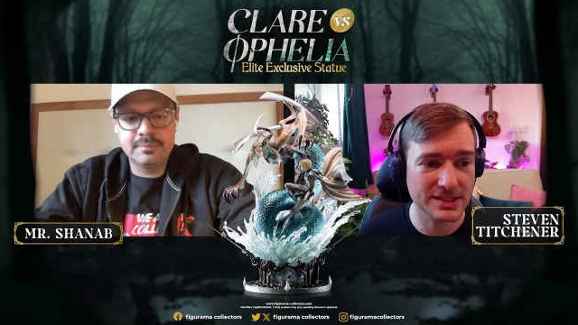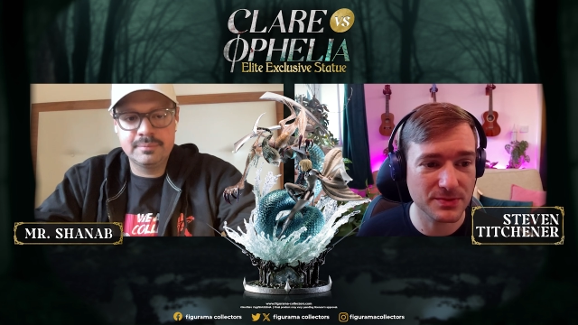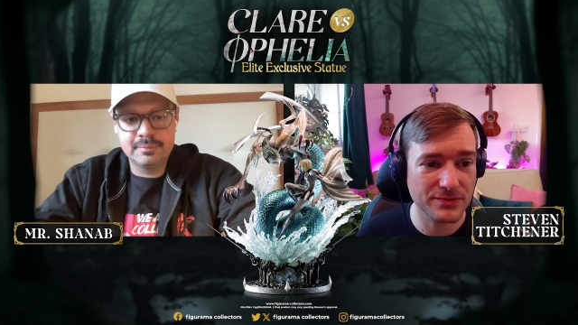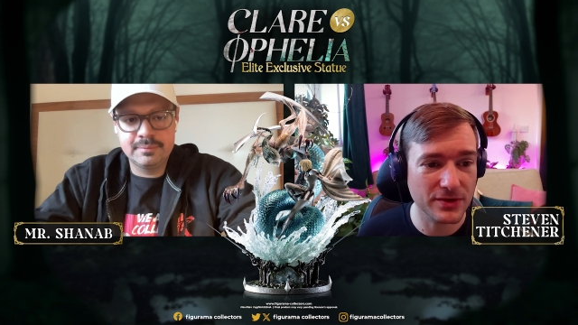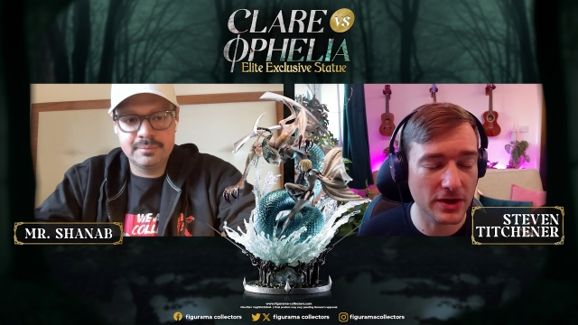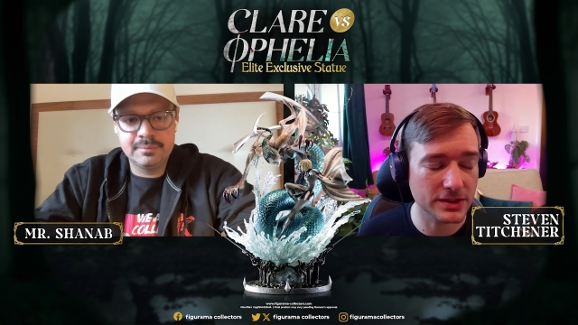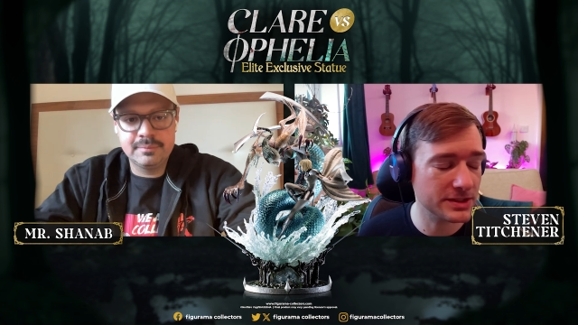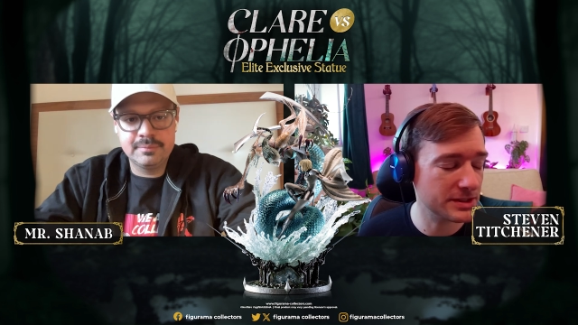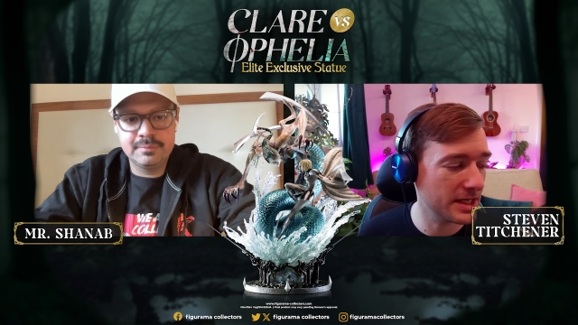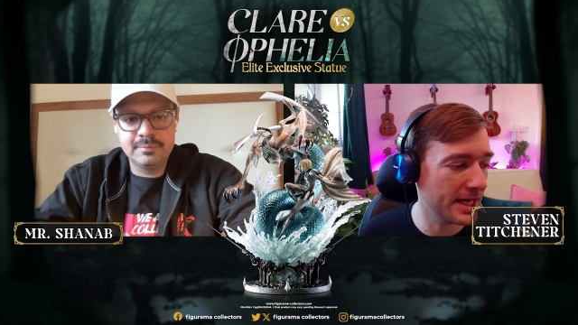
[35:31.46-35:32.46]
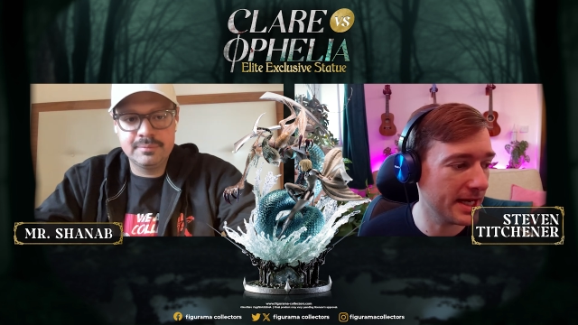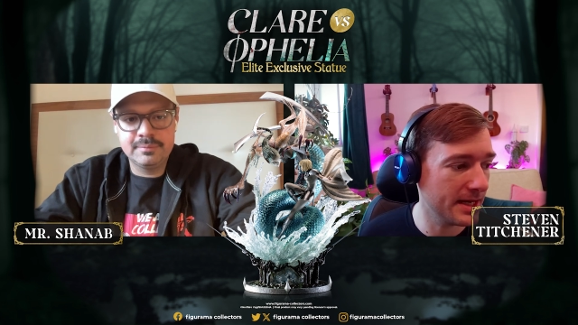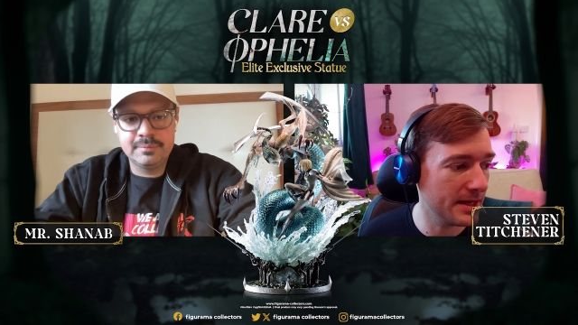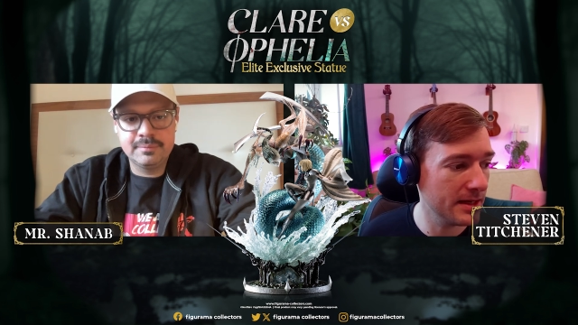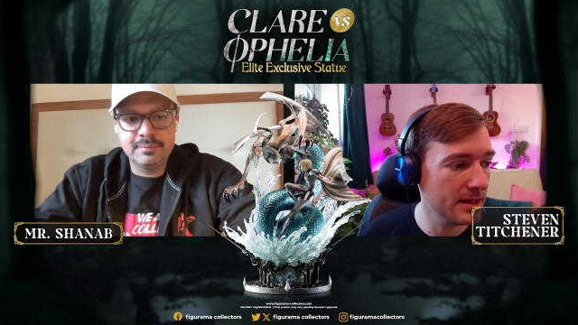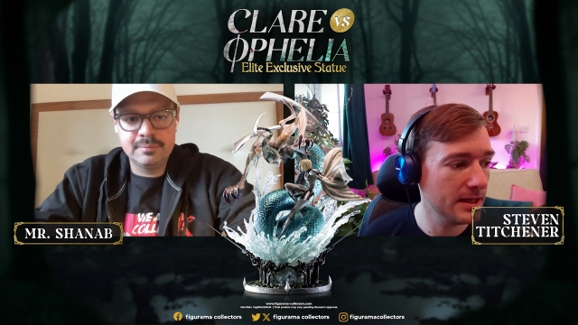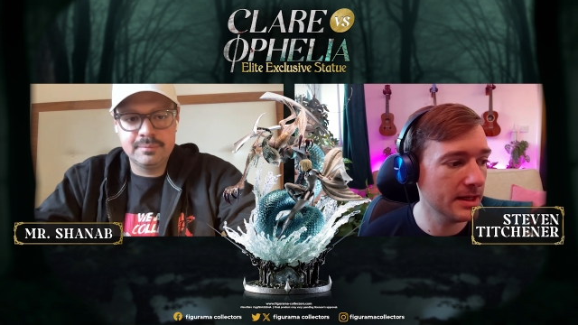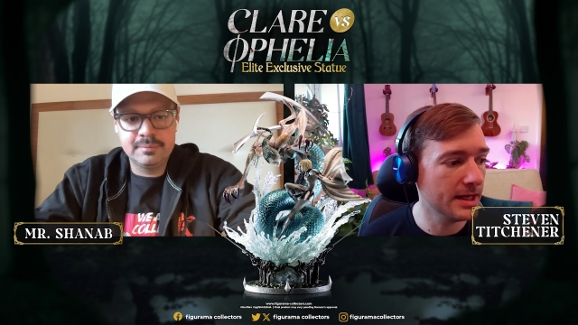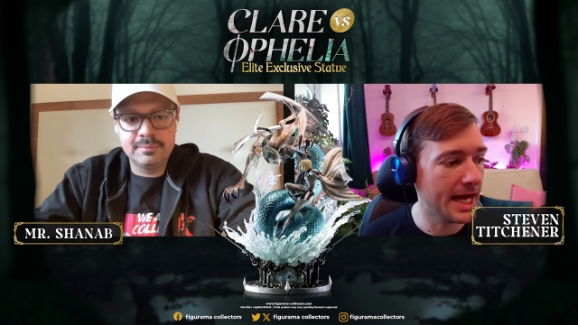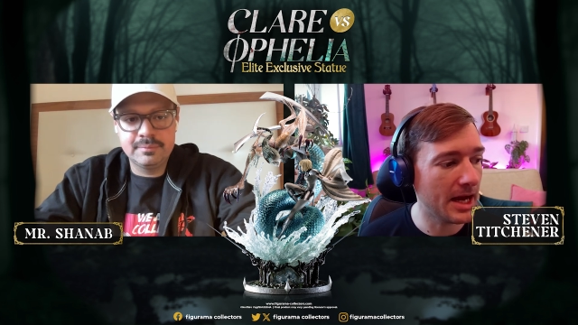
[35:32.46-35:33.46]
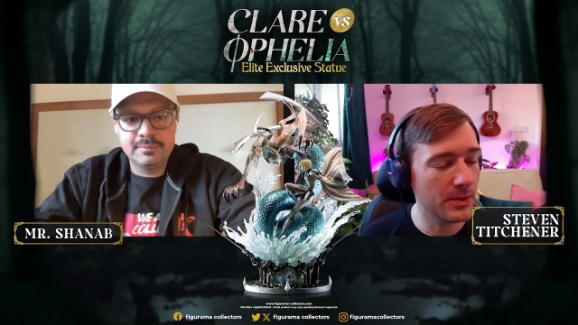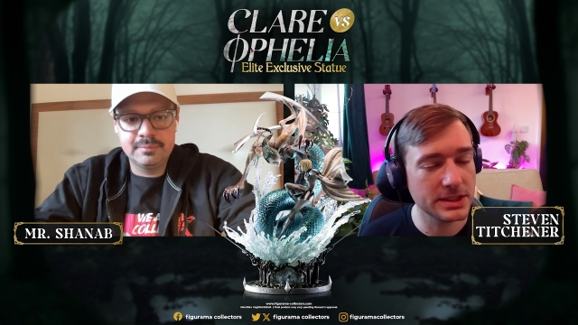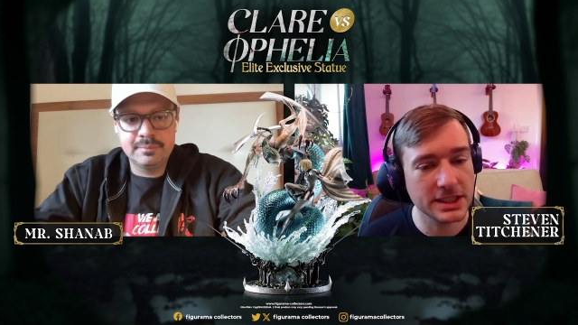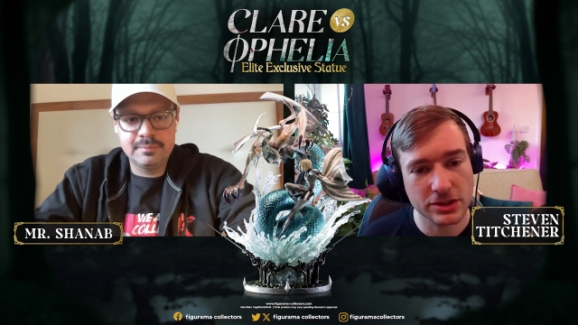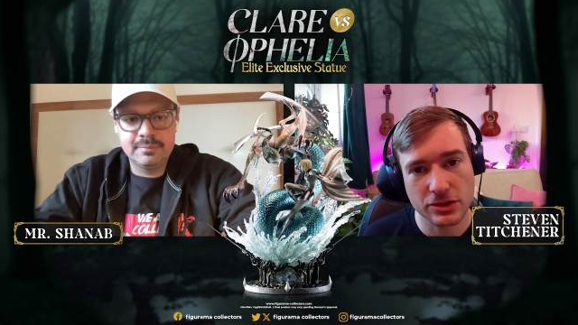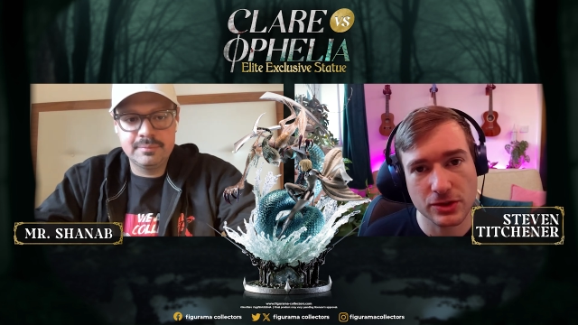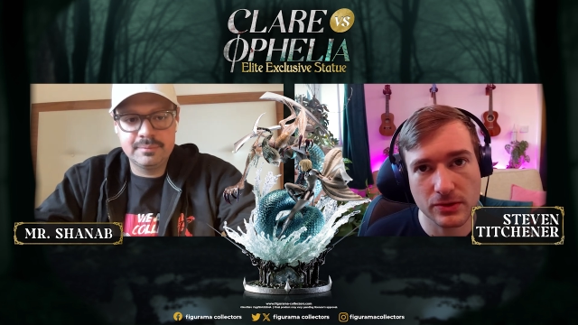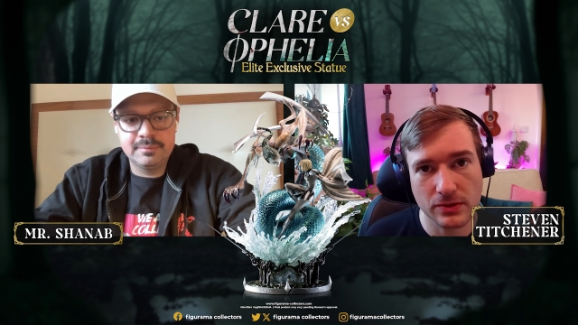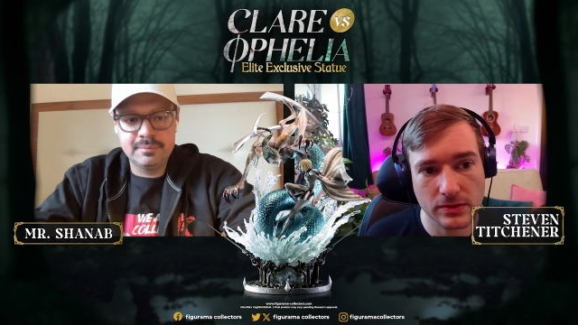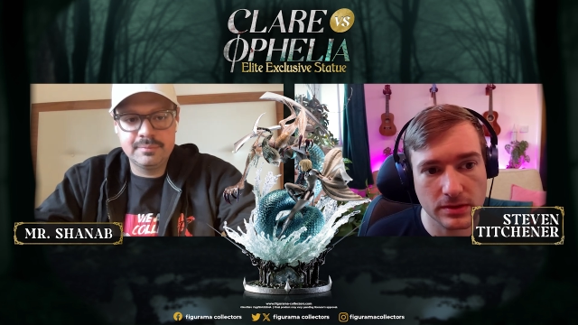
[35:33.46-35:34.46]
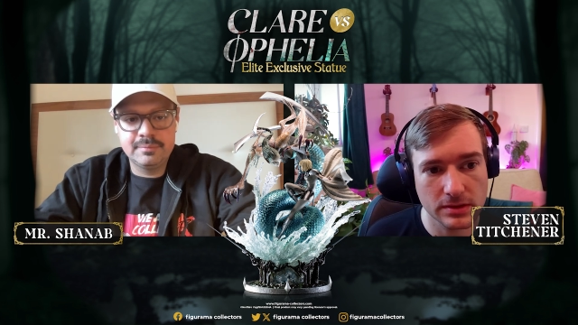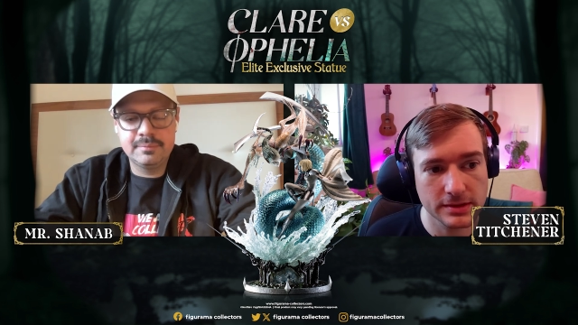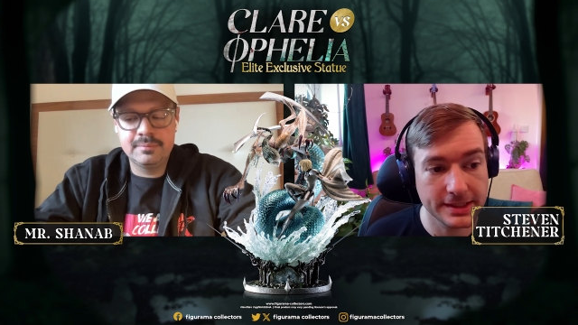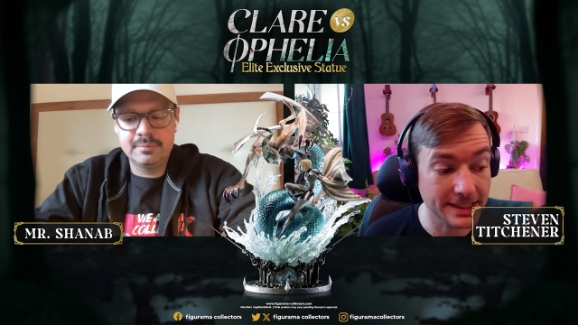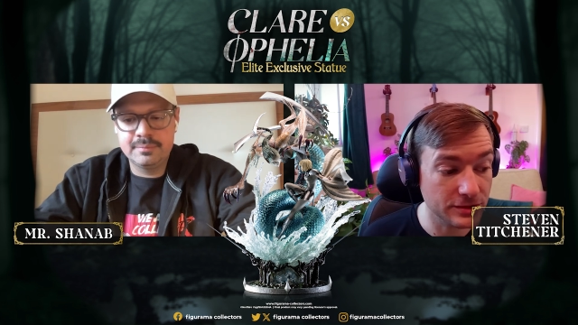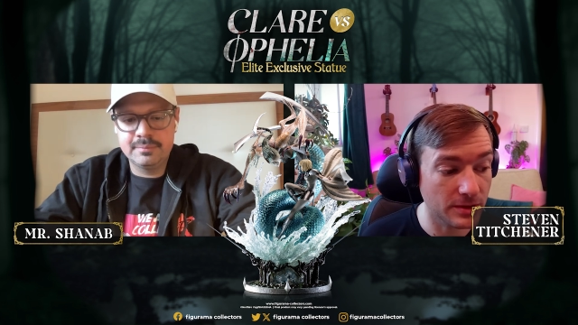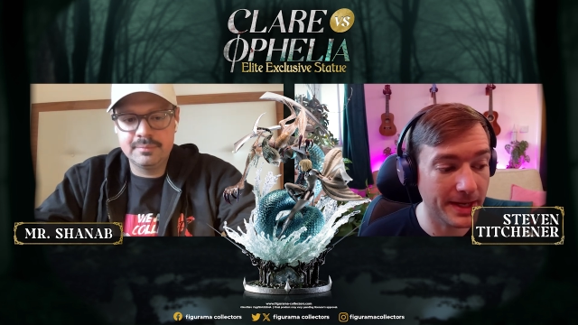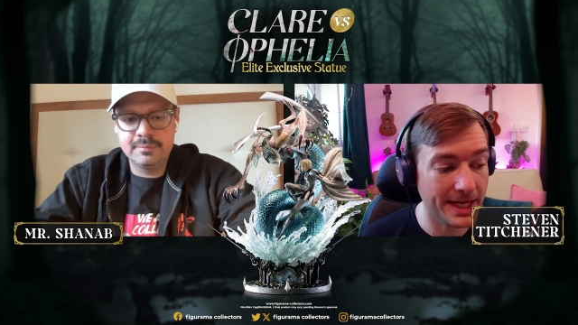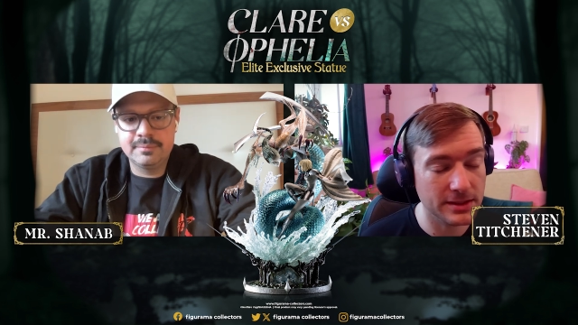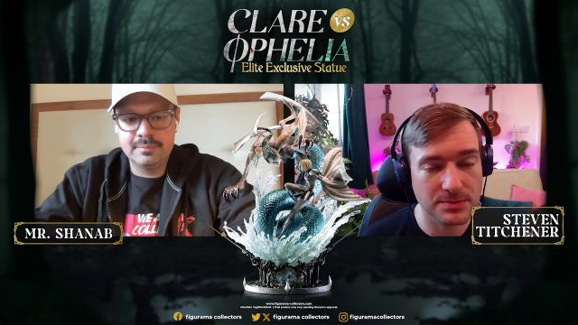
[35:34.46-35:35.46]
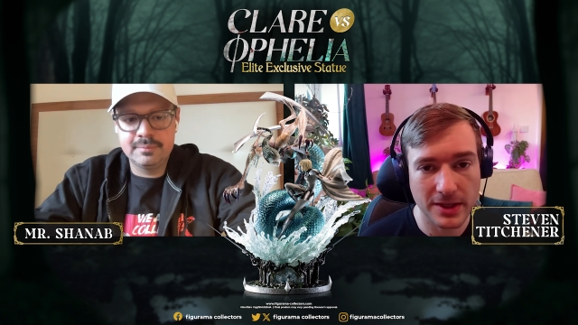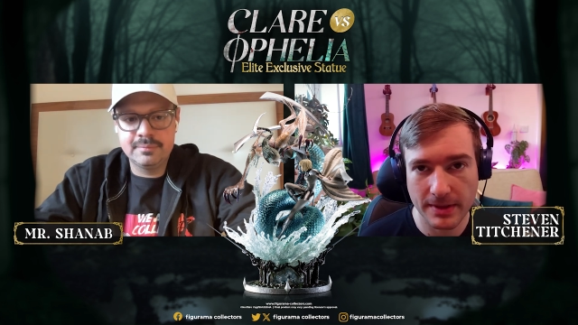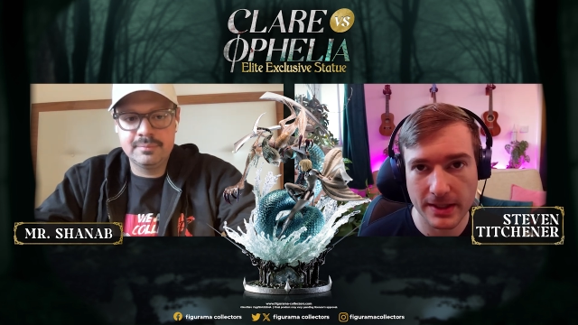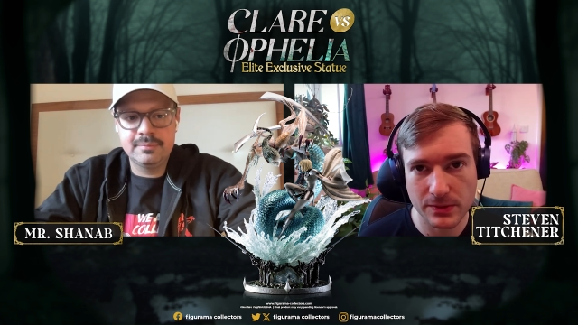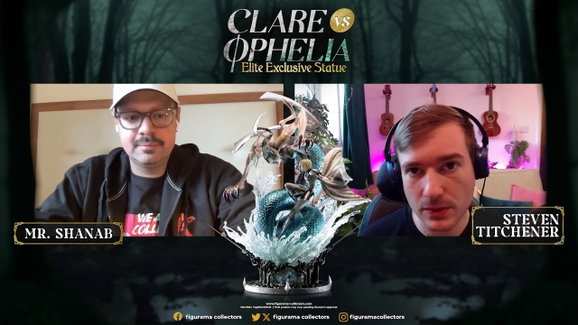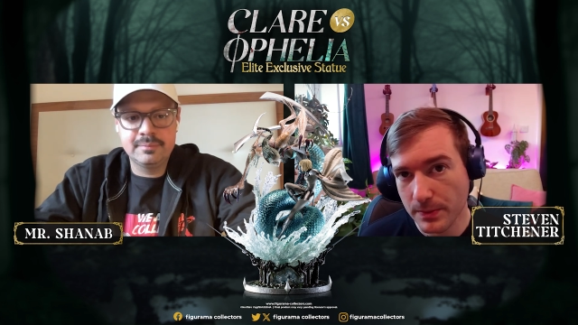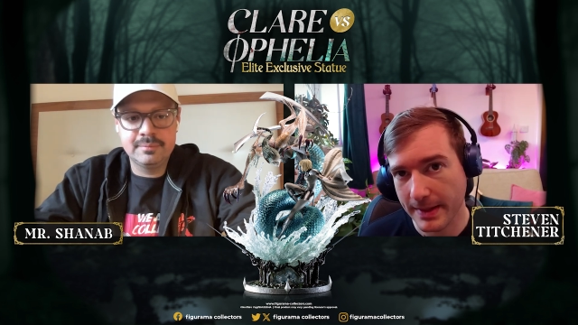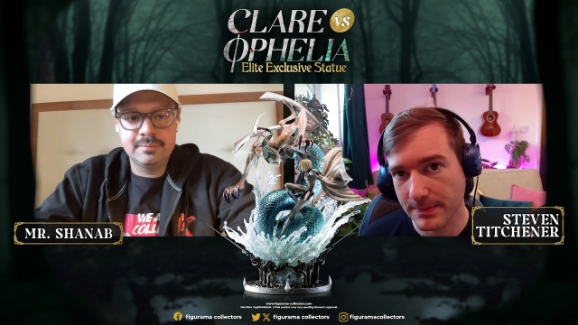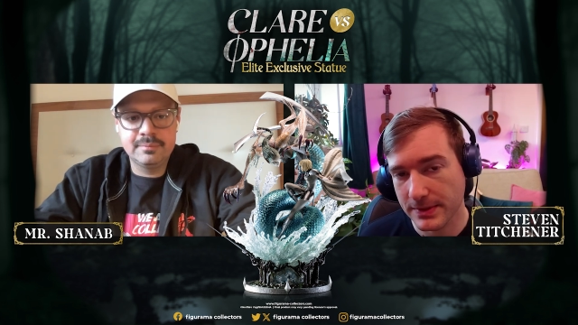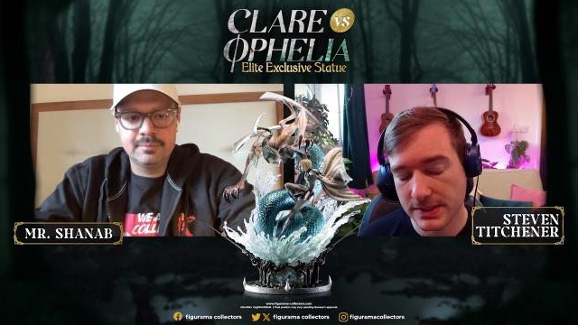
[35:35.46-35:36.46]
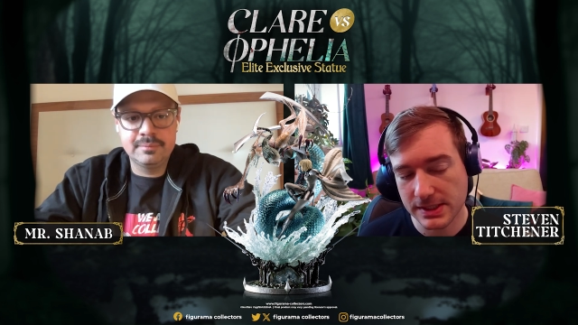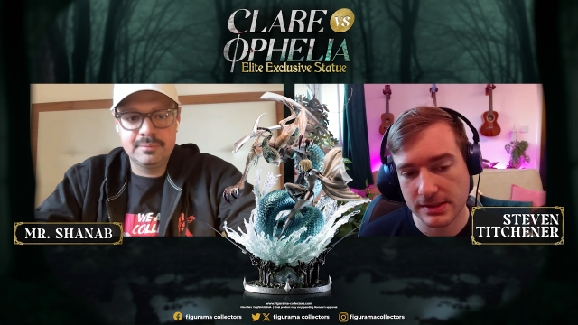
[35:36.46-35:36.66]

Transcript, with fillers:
Speaker 1: is we've got uh, our digital desktop and mobile wallpapers.